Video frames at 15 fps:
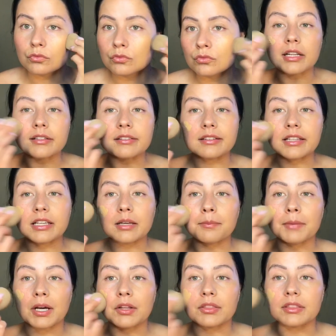nice thing
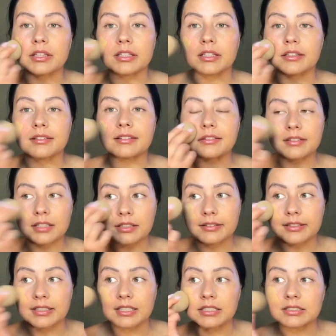about this
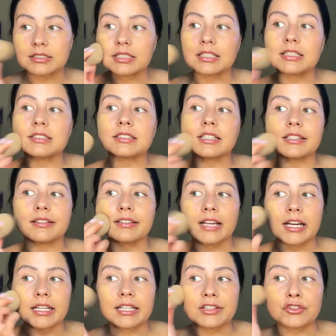skin tint is
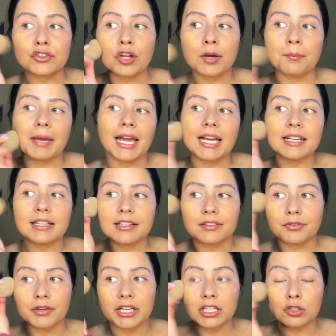that it's not matte, it's
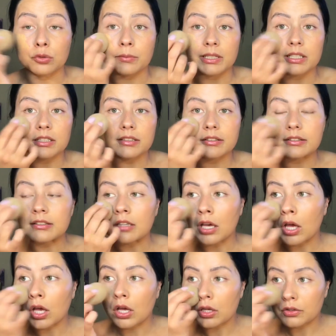very luminous,
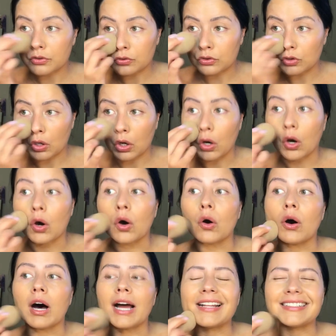
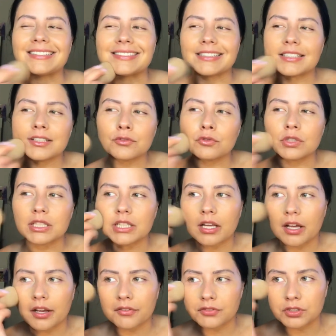so I didn't really
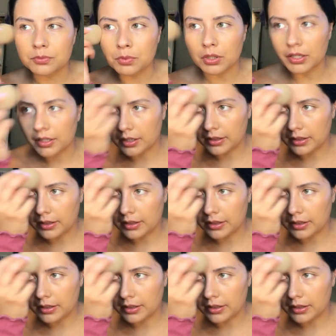have to put